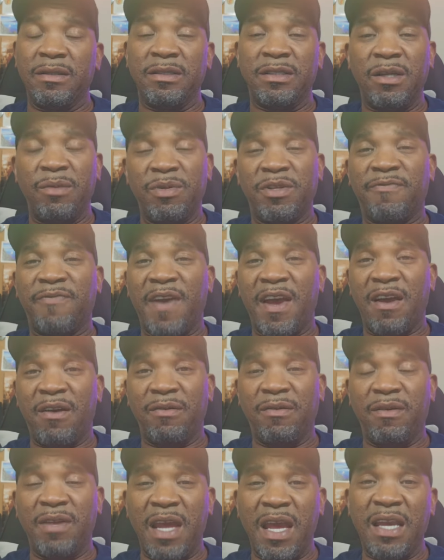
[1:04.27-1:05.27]
she was
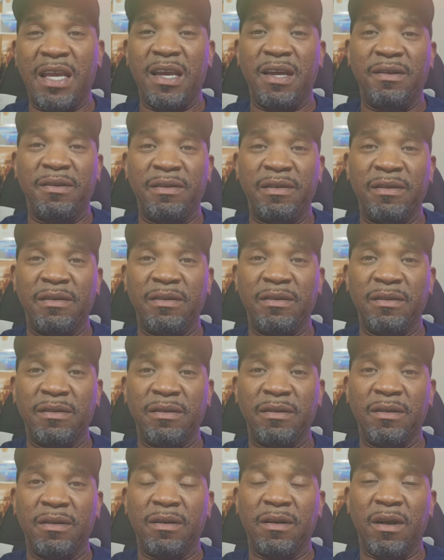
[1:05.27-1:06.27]
found naked
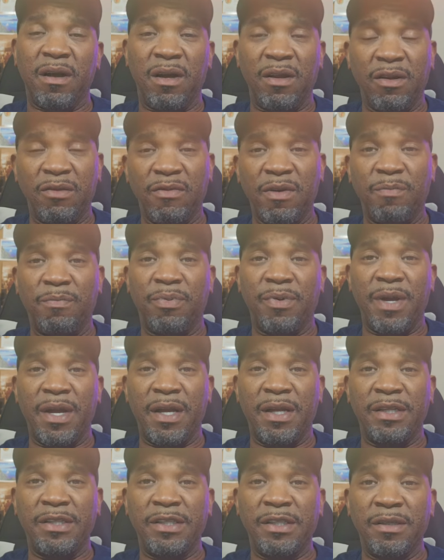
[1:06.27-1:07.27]
under a
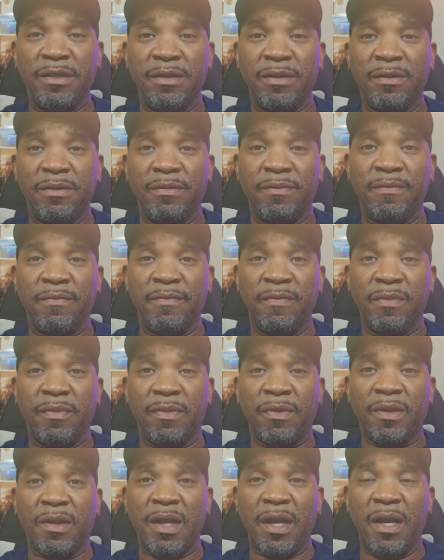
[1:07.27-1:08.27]
bridge
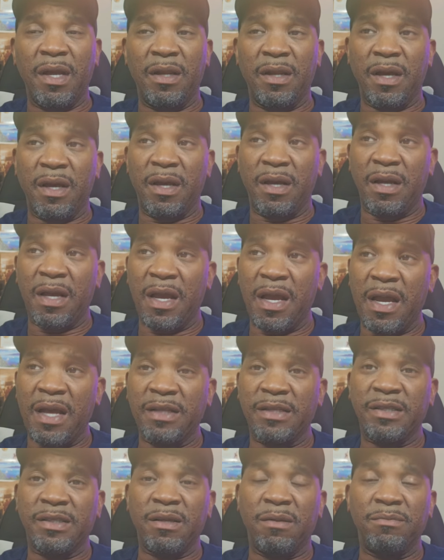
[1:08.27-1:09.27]
and uh,
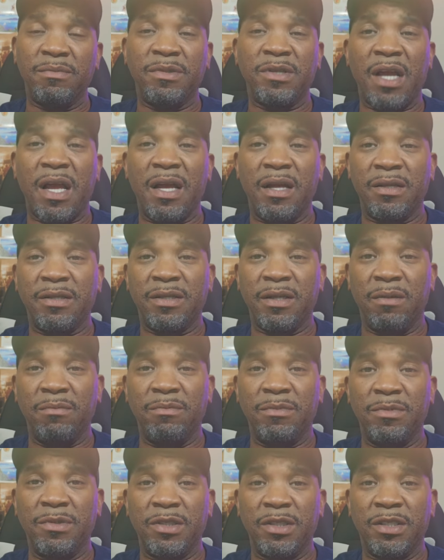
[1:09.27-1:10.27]
had some,
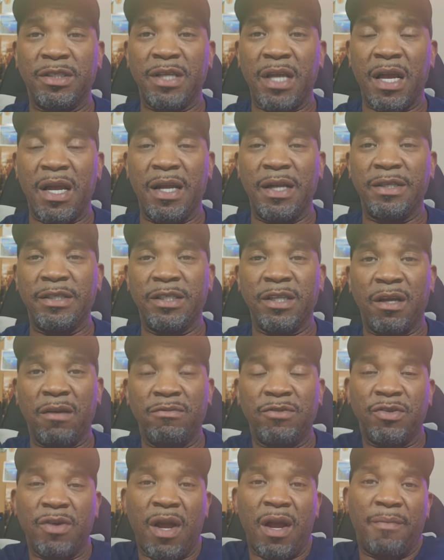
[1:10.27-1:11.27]
some signs
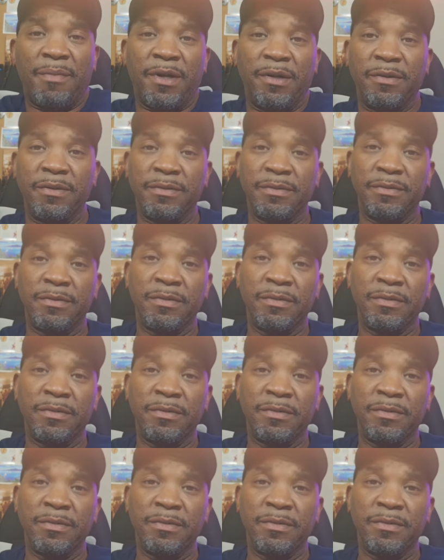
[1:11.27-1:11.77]
of trauma.